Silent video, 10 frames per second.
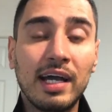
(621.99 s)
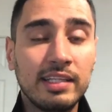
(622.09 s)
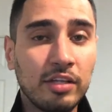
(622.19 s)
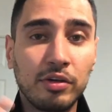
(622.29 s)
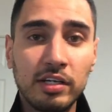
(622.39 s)

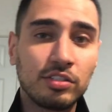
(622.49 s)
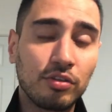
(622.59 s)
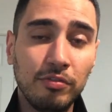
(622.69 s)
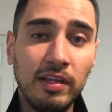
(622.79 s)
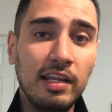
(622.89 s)
Gaetano
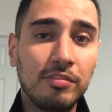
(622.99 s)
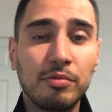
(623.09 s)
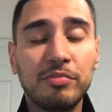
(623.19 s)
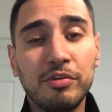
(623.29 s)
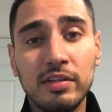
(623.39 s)
Castrovilli
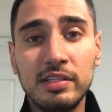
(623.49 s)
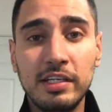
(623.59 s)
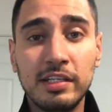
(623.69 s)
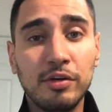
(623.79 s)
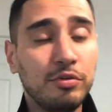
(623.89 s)
from
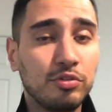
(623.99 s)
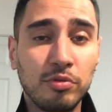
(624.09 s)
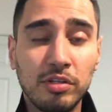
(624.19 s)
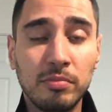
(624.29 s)
Fiorentina, who is one of